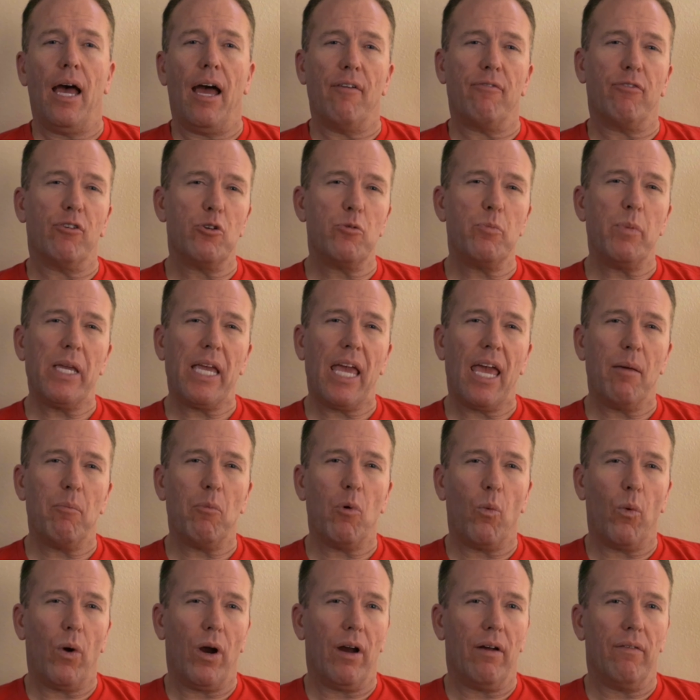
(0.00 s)
I first became
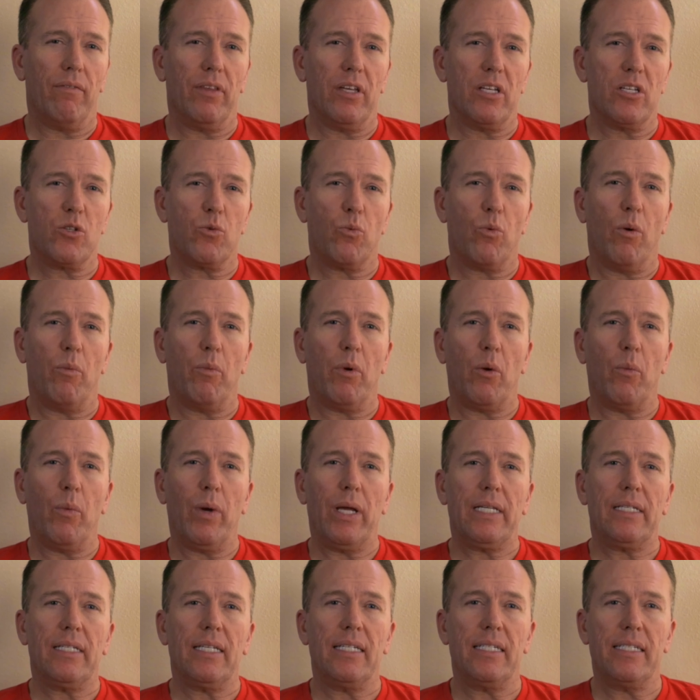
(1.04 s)
aware of this when we
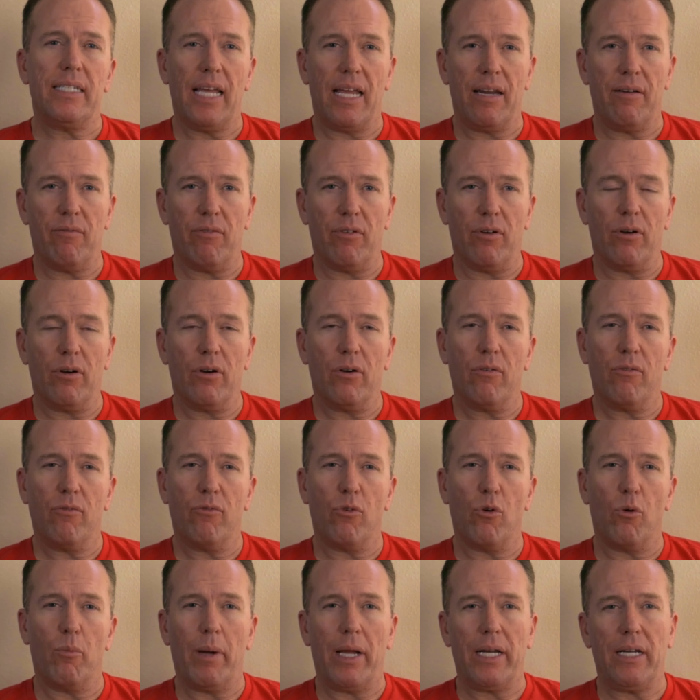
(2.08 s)
went to Denver
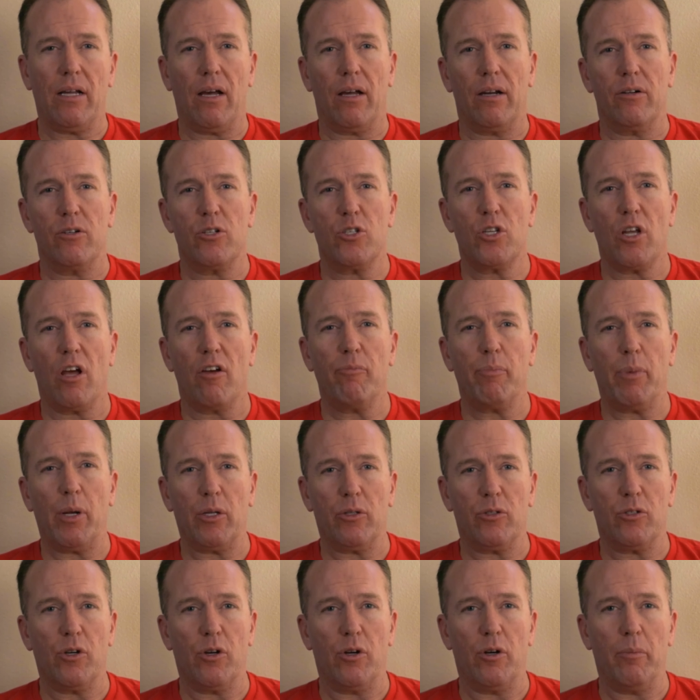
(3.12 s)
for my daughter's
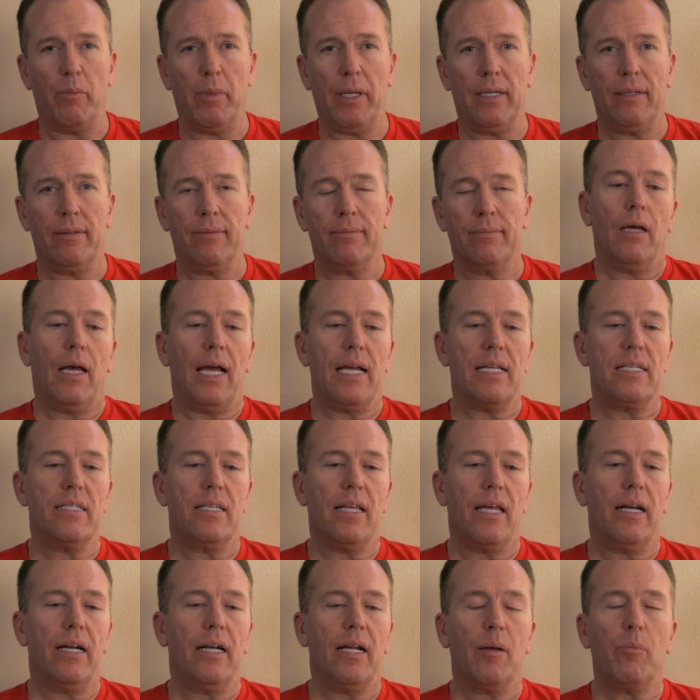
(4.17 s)
softball tournament. I
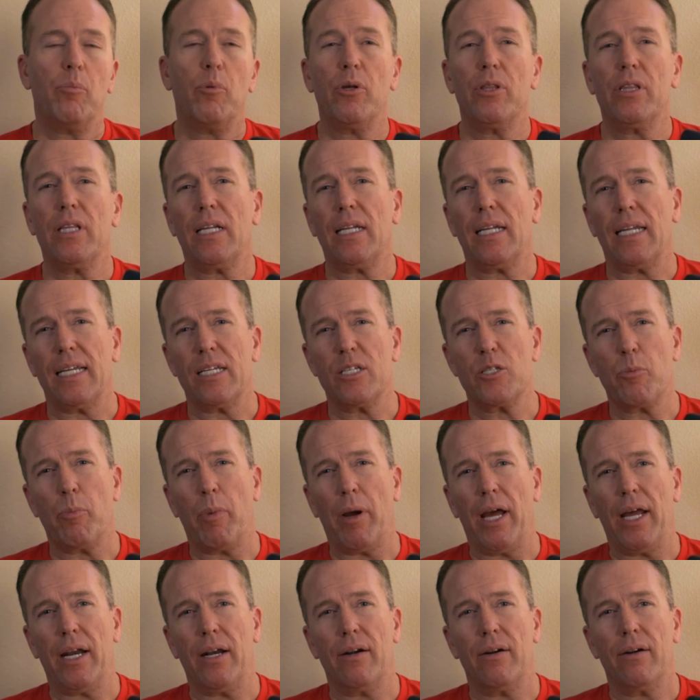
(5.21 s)
set it up with the
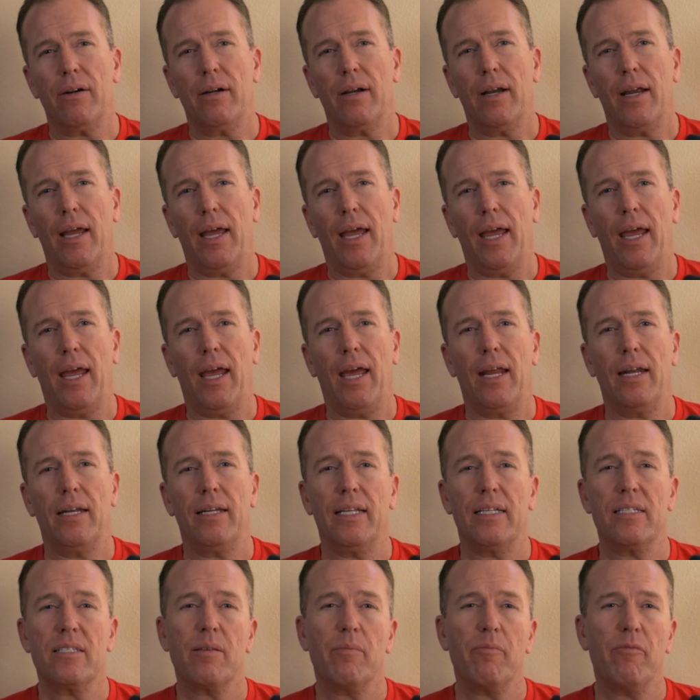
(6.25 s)
LynkSpyder and
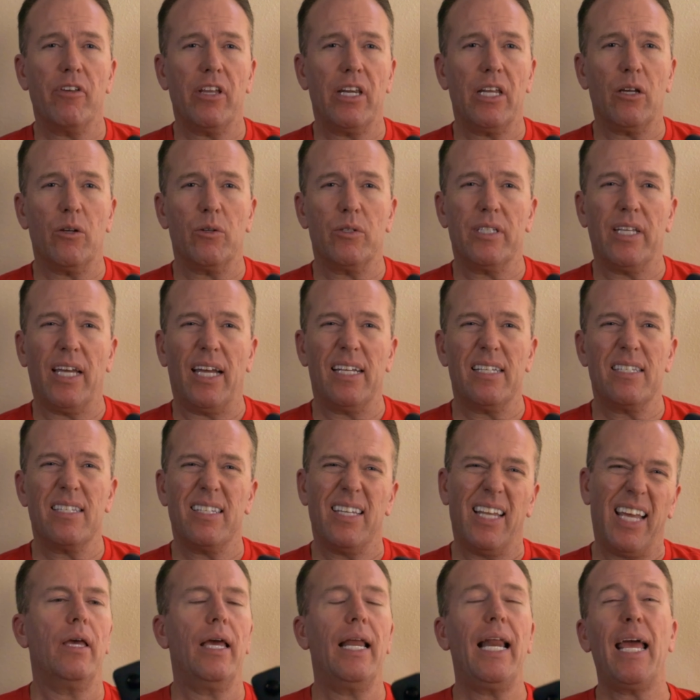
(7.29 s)
did some video
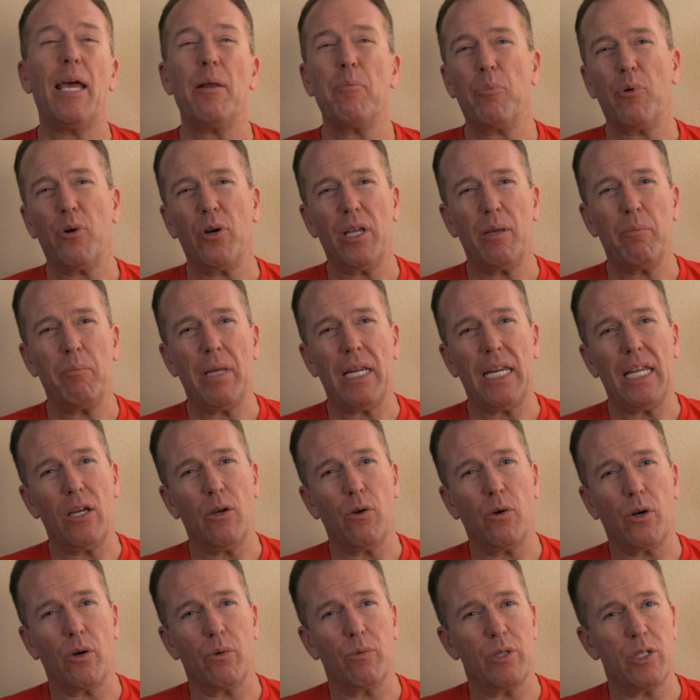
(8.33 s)
tests and I had pretty
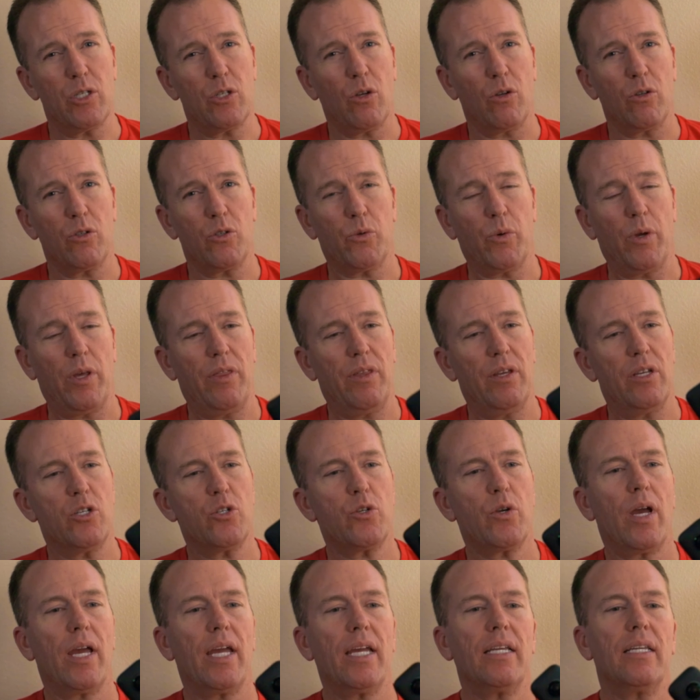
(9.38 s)
mediocre results with it
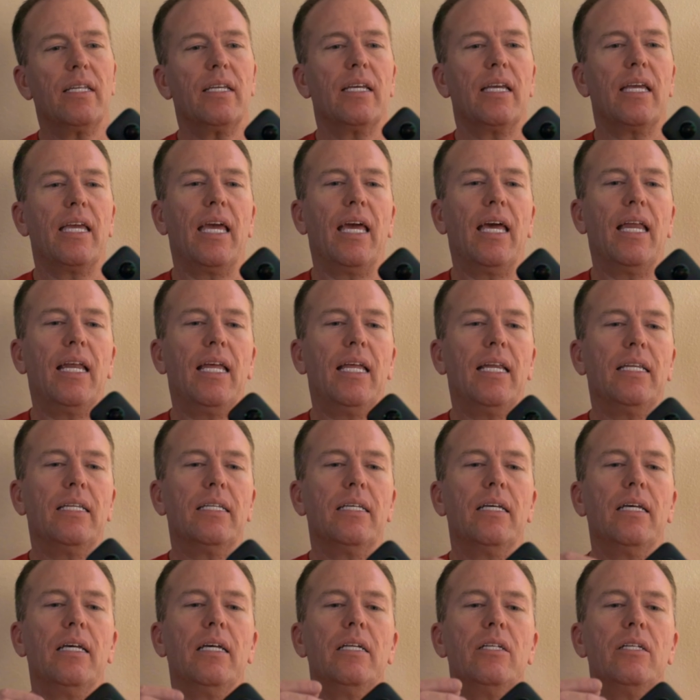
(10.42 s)
trying to get it
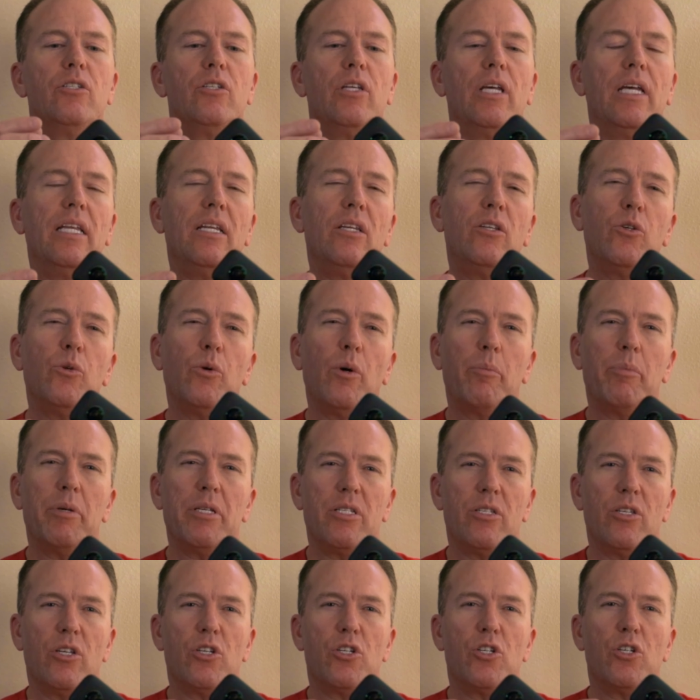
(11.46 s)
into a
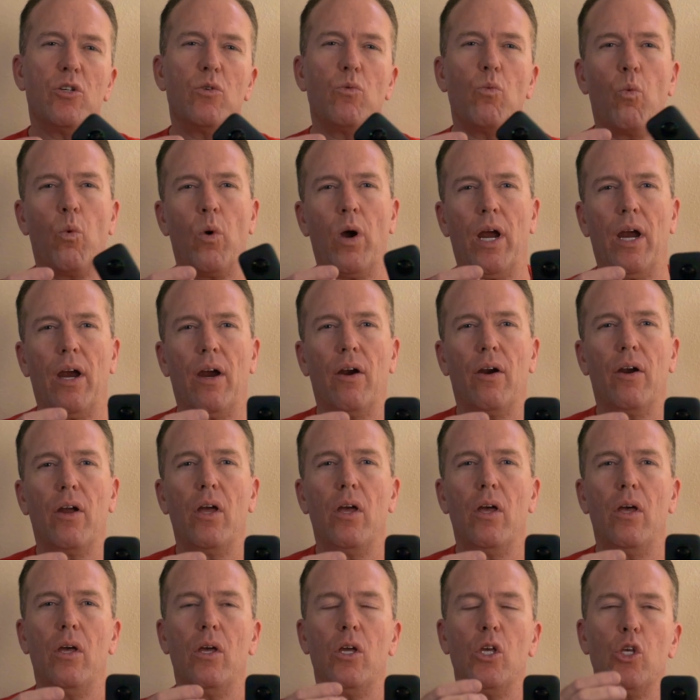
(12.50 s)
position where
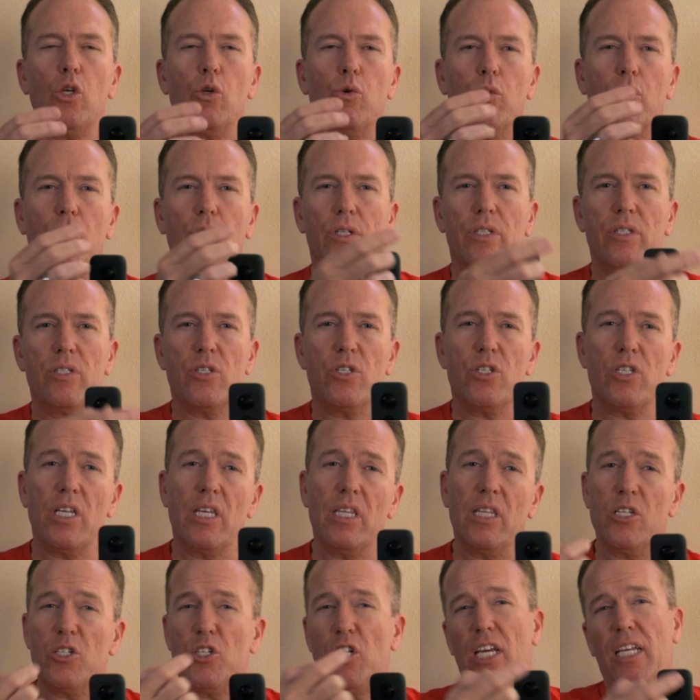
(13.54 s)
you couldn't
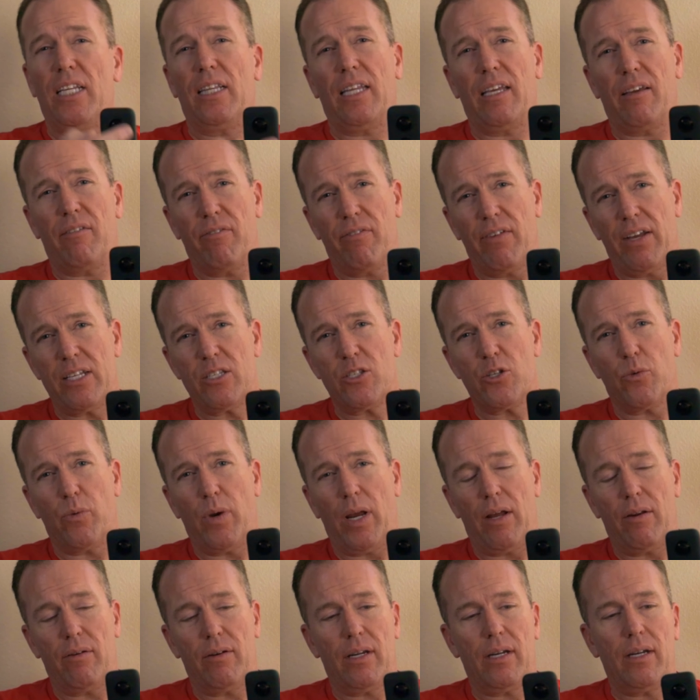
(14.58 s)
see the chain link fence
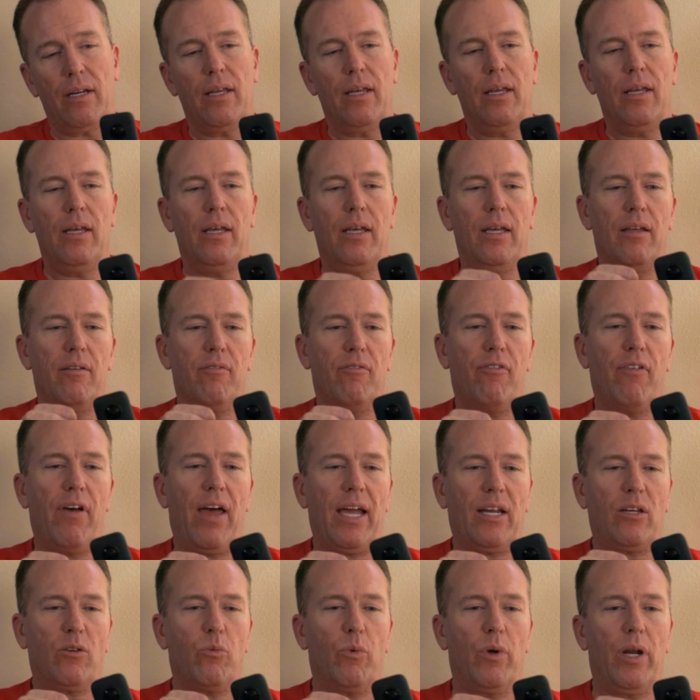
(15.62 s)
around it. In
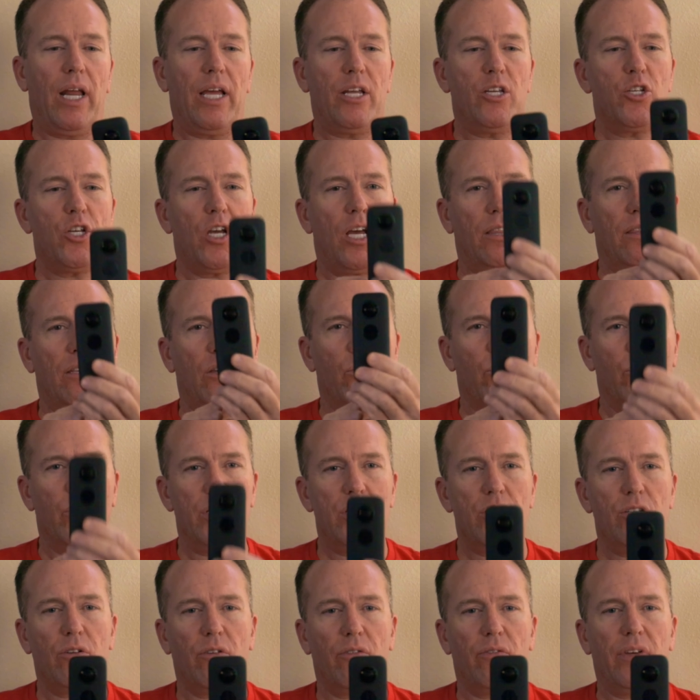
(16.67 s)
fact, when I shot the
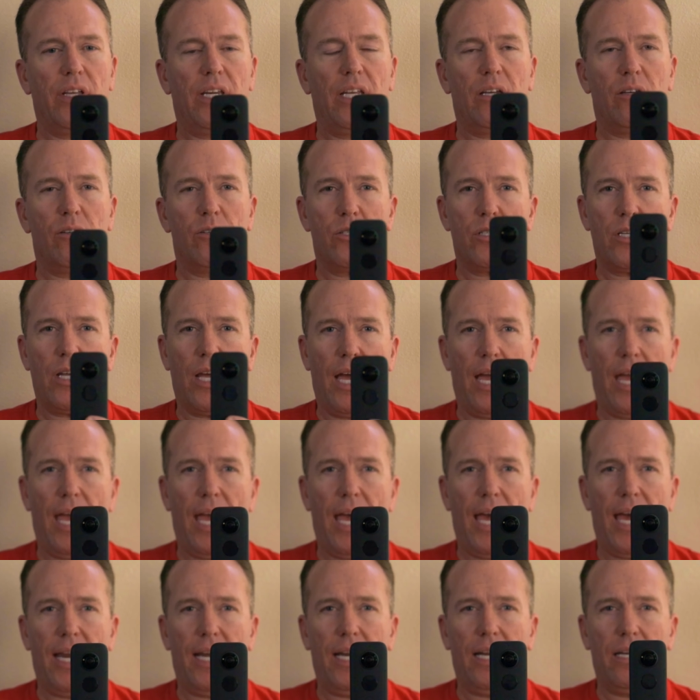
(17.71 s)
original videos, I
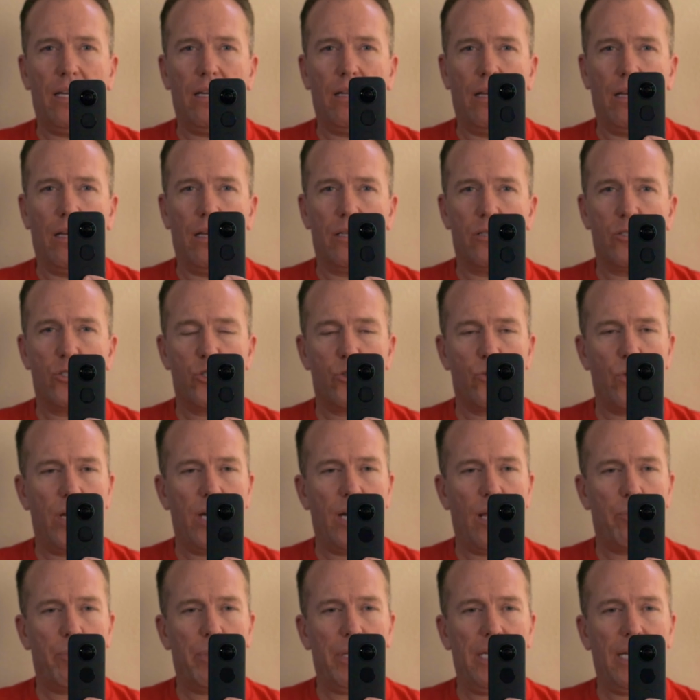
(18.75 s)
had it uh,
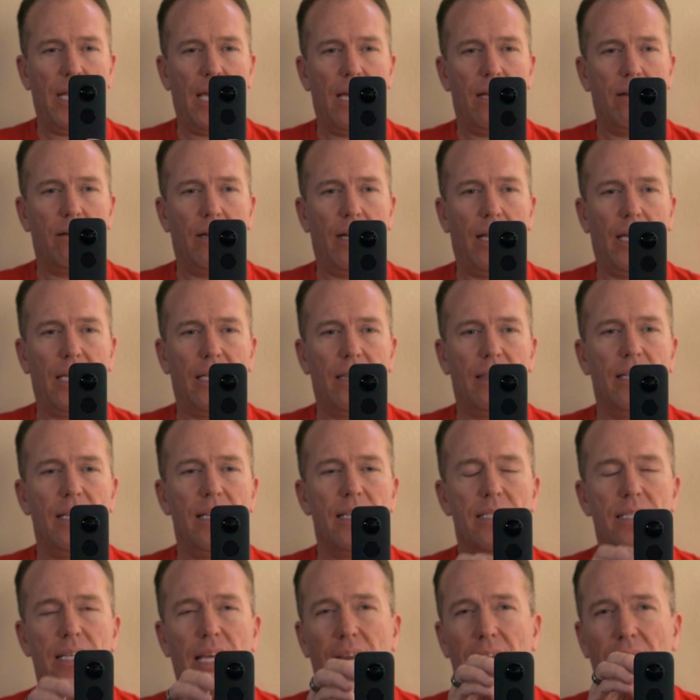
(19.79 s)
straight up and down like
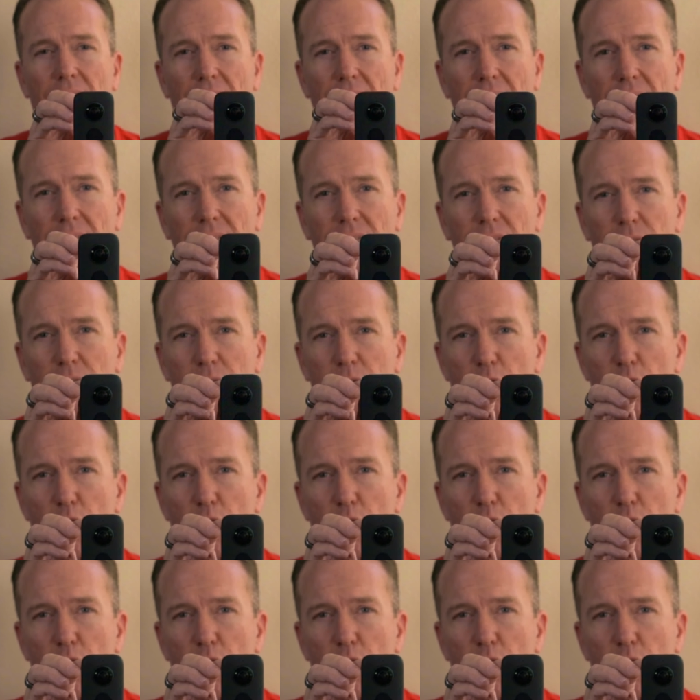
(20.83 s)
this and had to